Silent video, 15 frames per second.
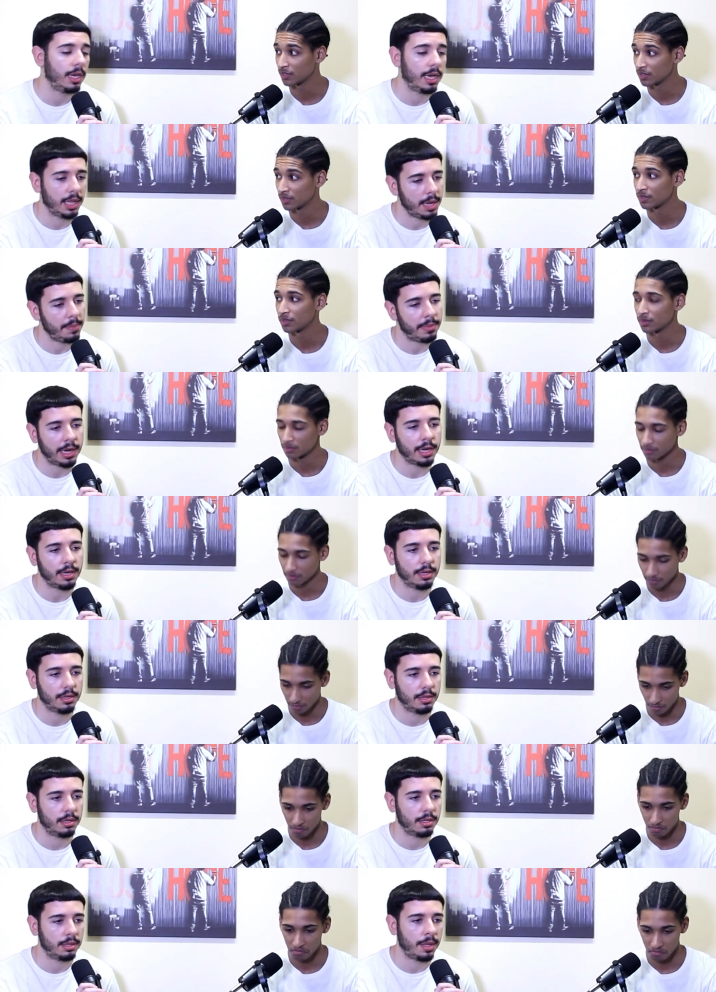Speaker 1: Yeah, they might.
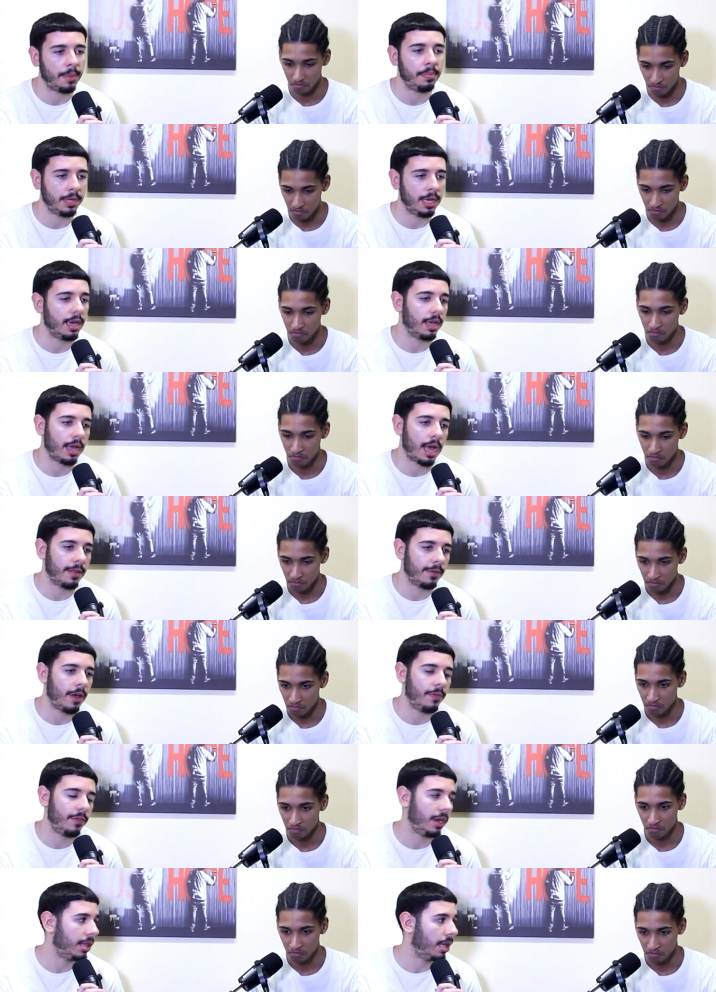The, yeah, I,
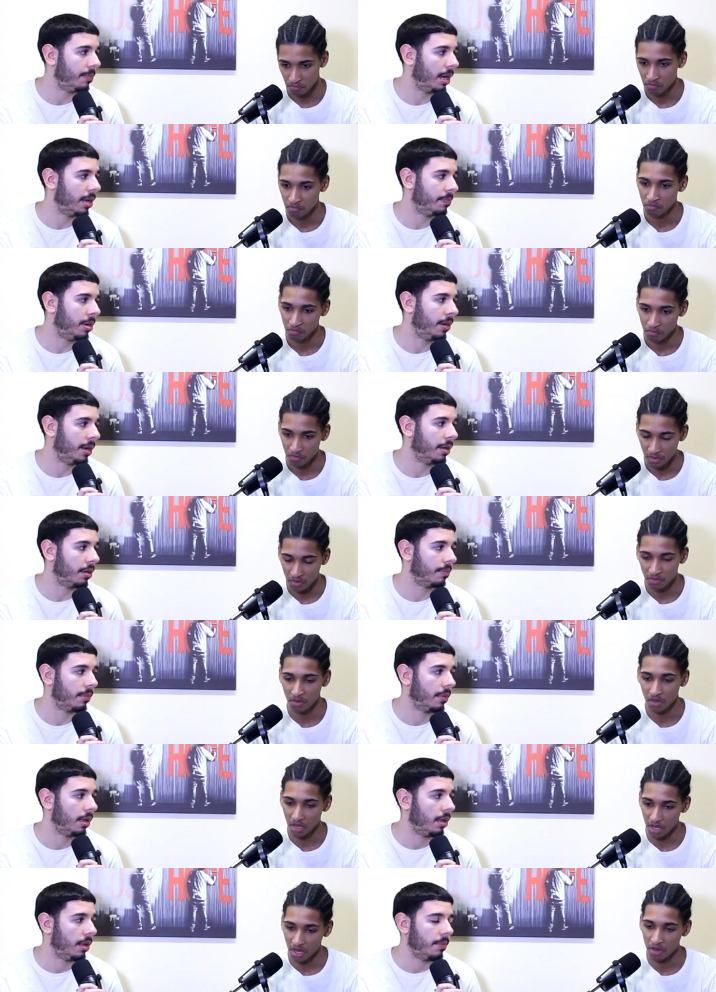I, feel like they might put him
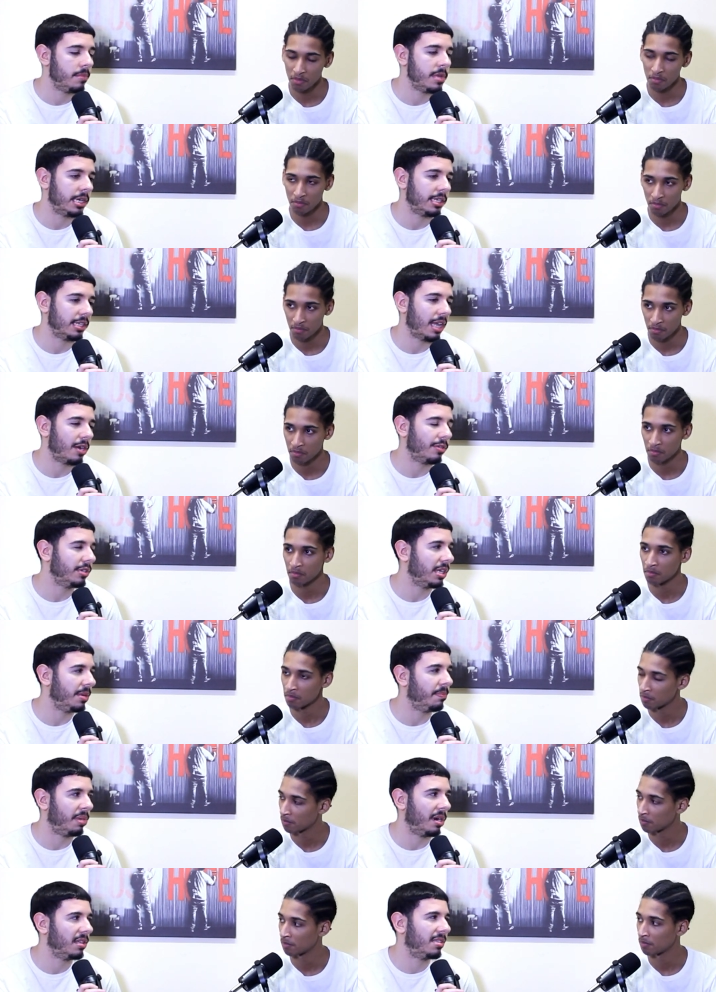right. because I don't see
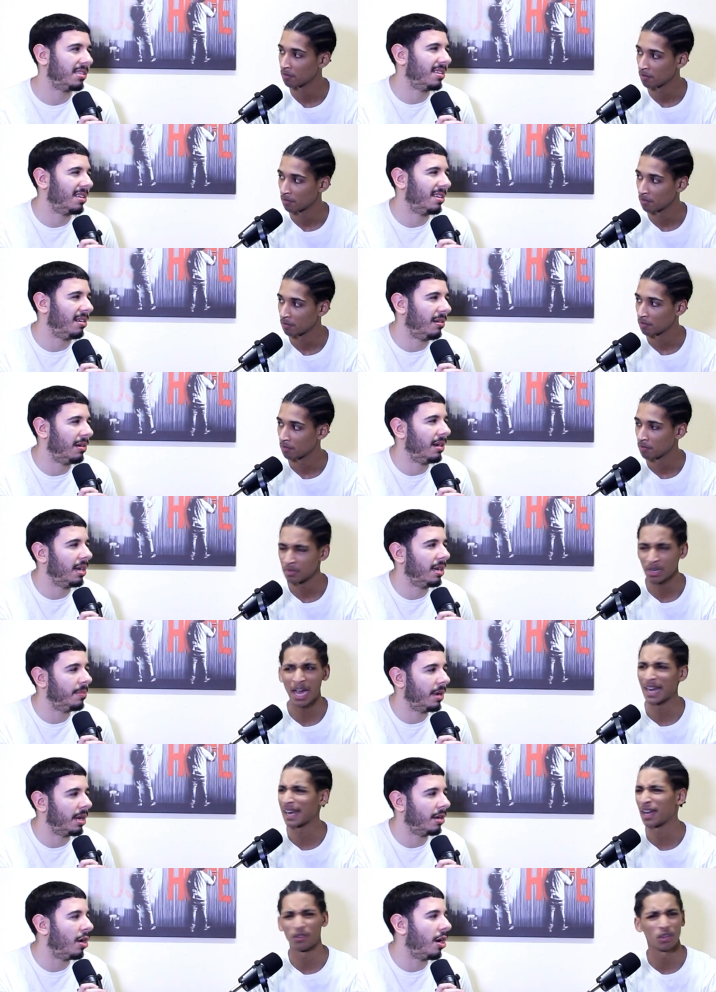Brunson or.
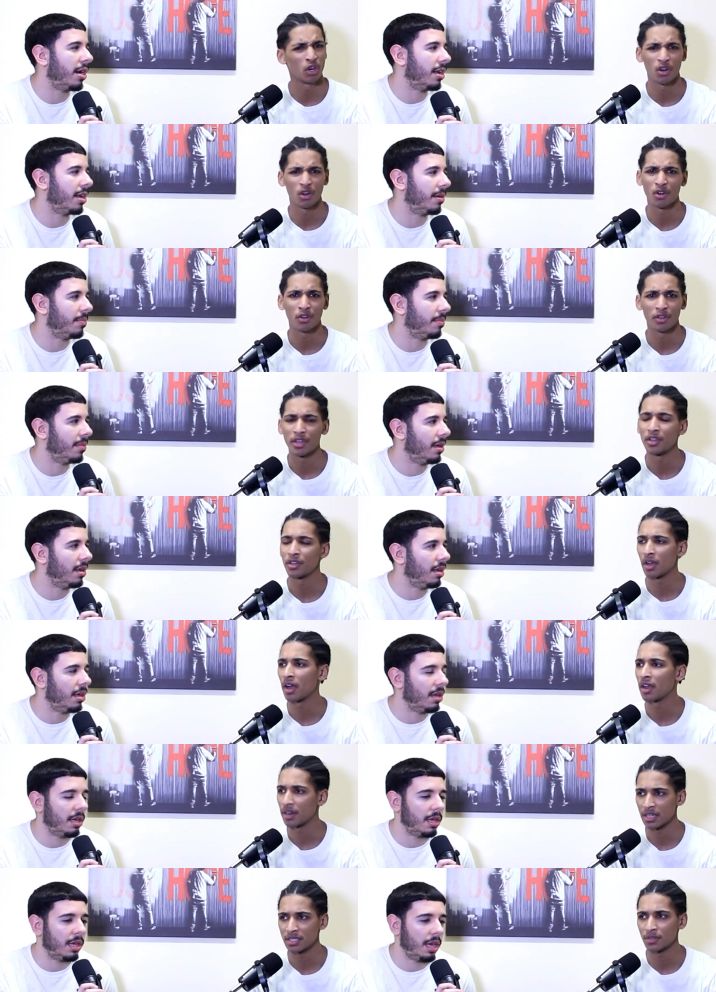Nah, nah, no, no, no.
Speaker 2: Yeah,
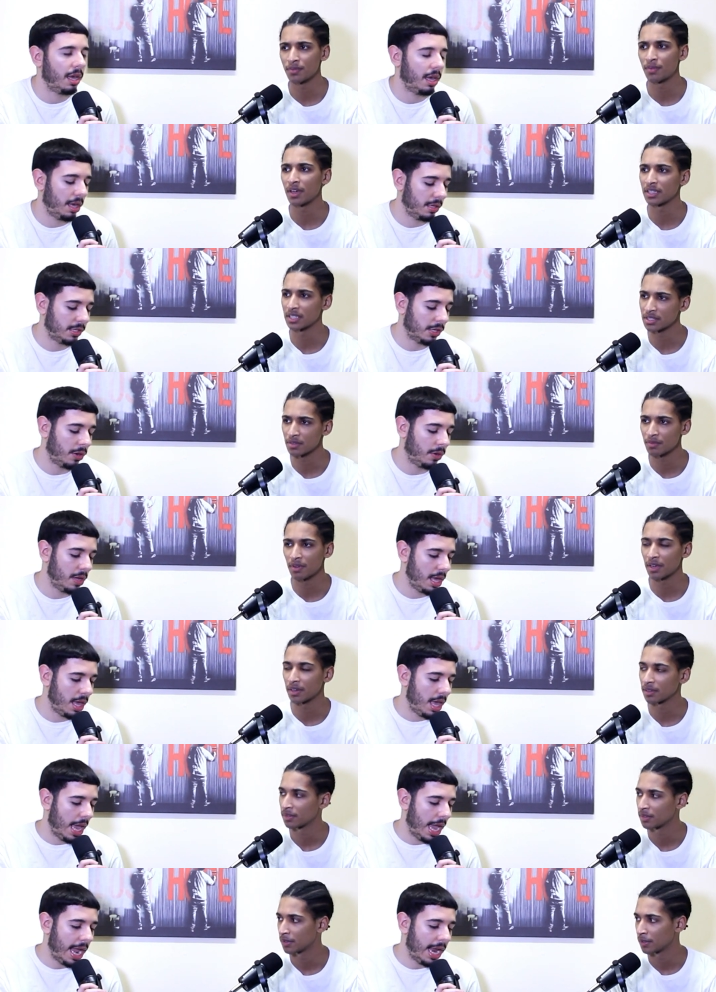yeah, that's yeah, a fact. That's so, a fact.
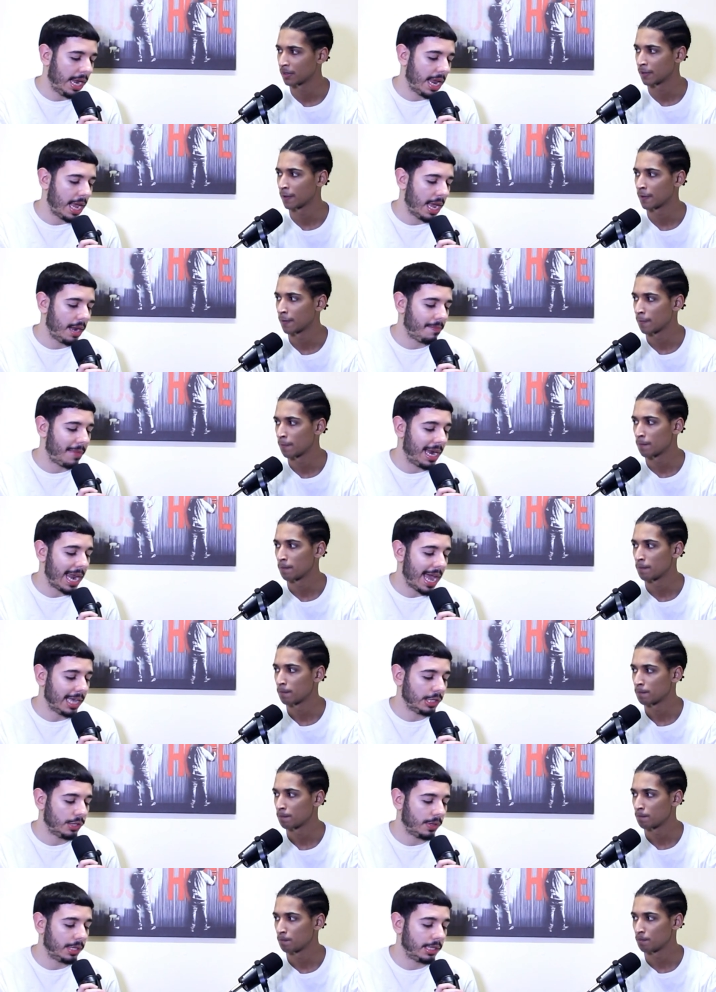
Speaker 1: And then my
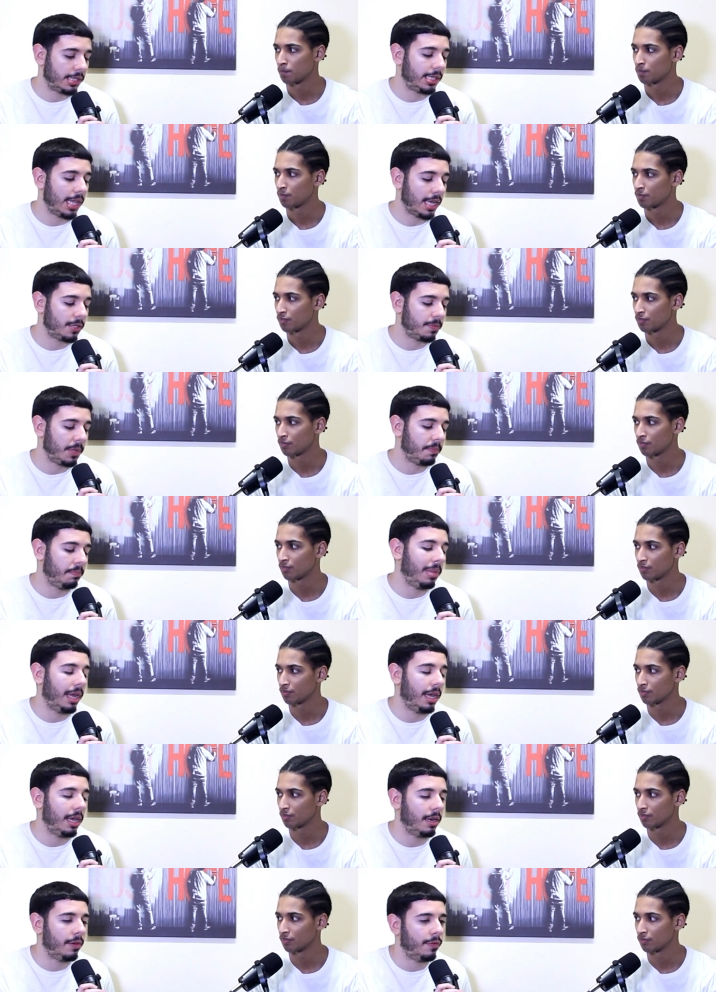last one is Desmond
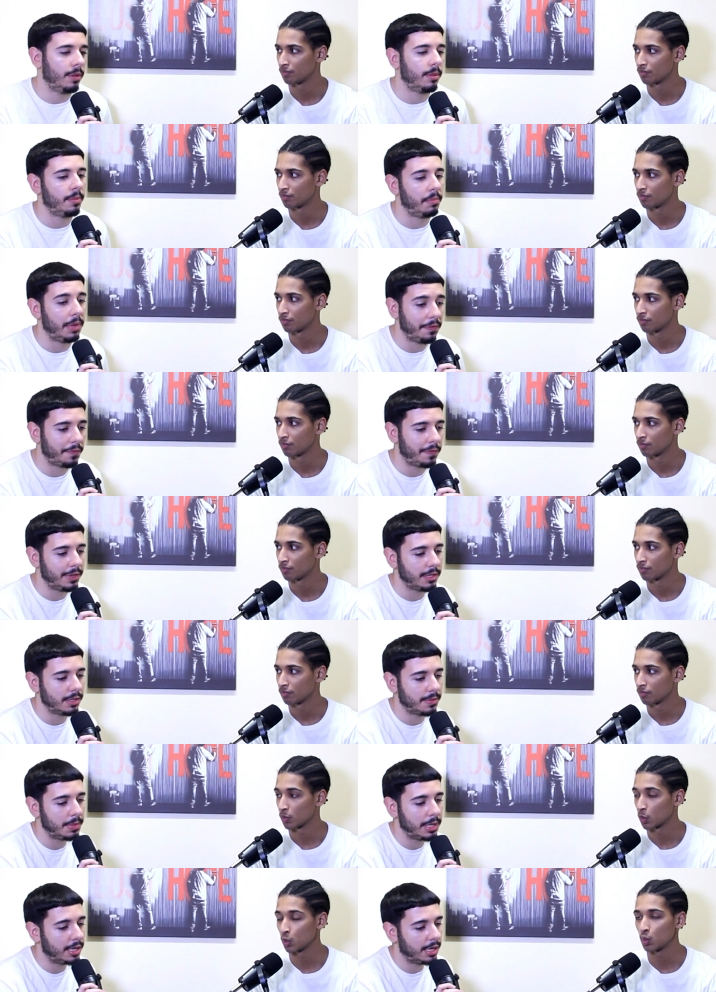Bane from the
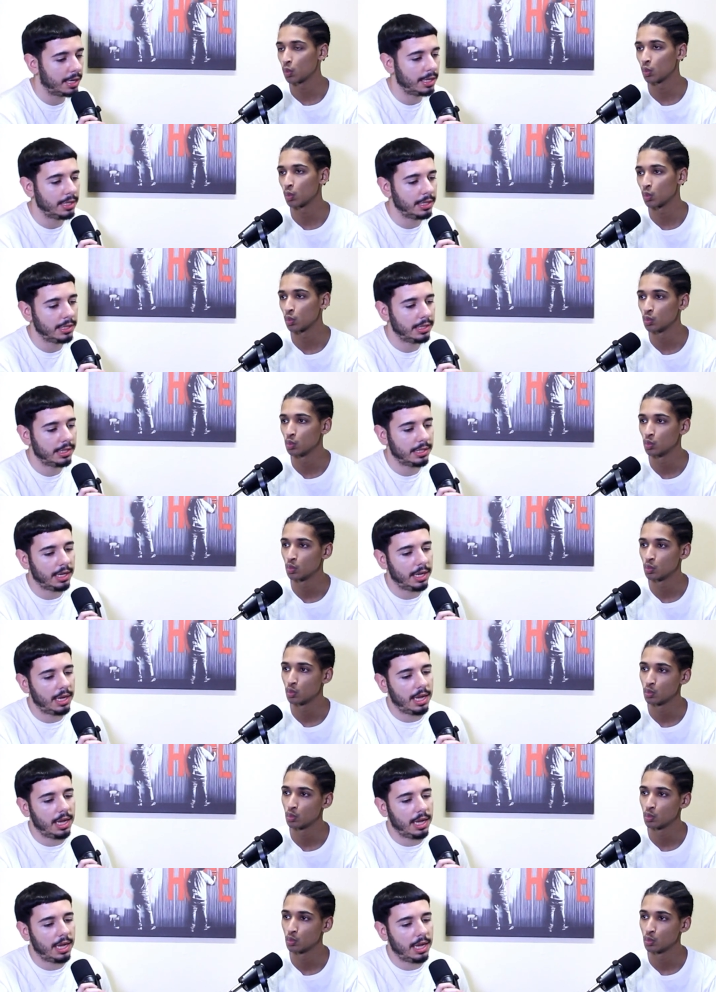Memphis because. Ooh.